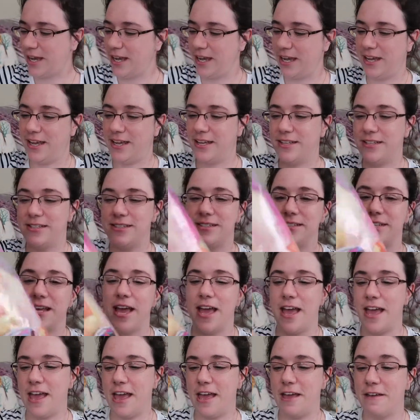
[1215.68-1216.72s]
is
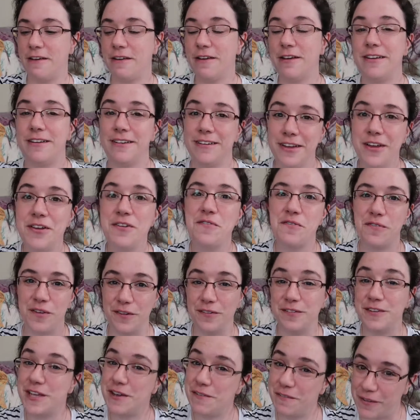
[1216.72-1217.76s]
a
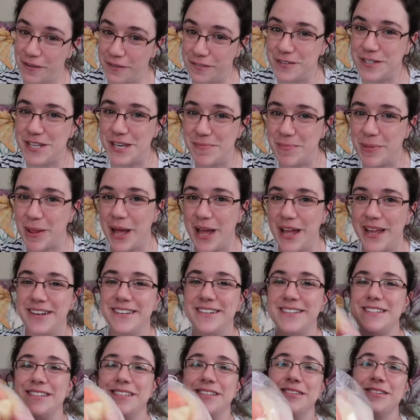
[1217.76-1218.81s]
50-50
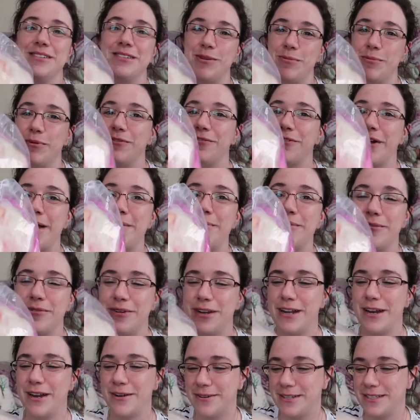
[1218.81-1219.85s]
blend of Superfine
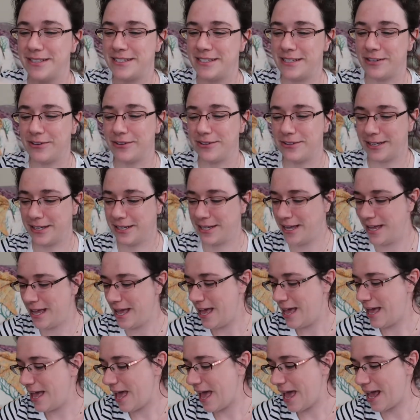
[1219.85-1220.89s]
Merino and Silk.
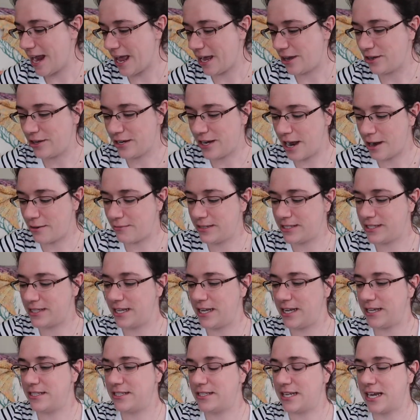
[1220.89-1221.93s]
And I could not
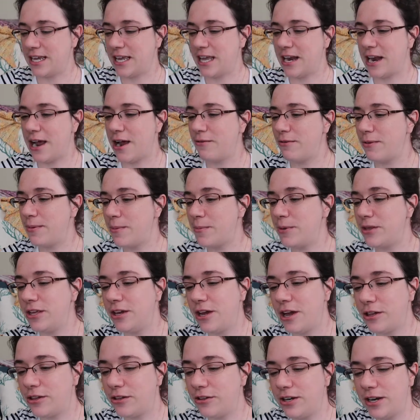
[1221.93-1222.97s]
resist. I cannot remember
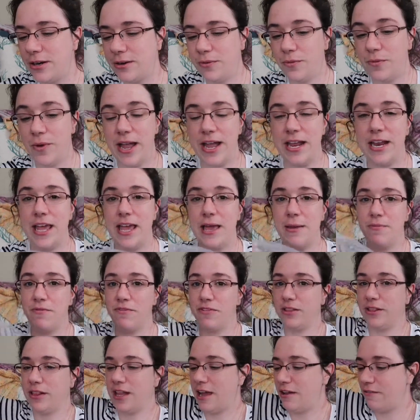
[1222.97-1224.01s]
the colorway name
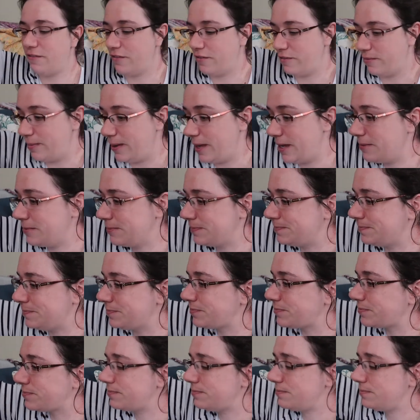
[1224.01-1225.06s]
for the life of me.
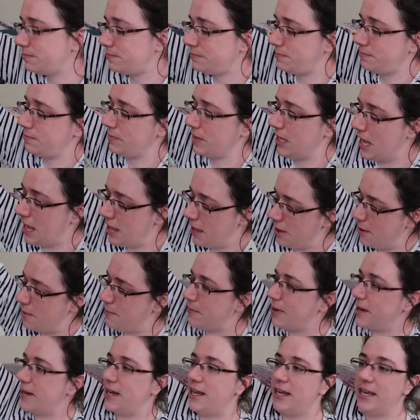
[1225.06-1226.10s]

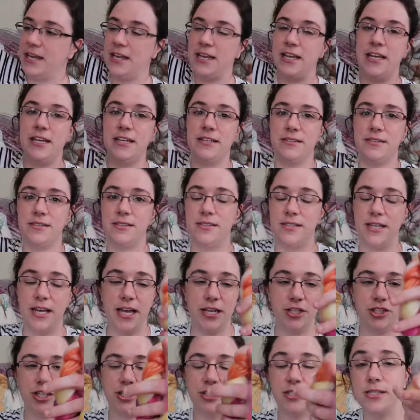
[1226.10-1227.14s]
But it is,
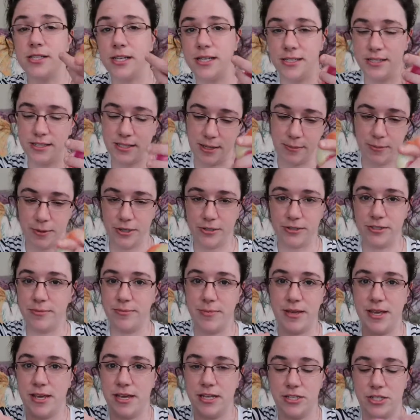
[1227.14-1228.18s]
it just says summer to
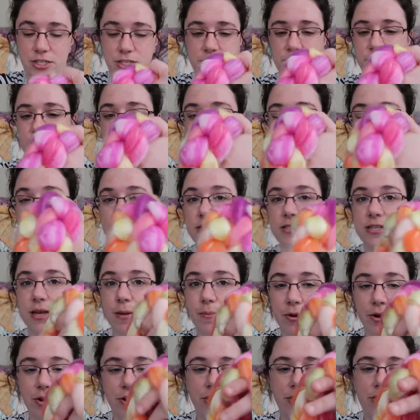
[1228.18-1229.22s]
me. It's just like
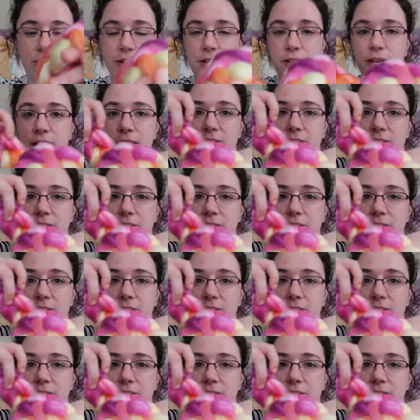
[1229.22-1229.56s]
summer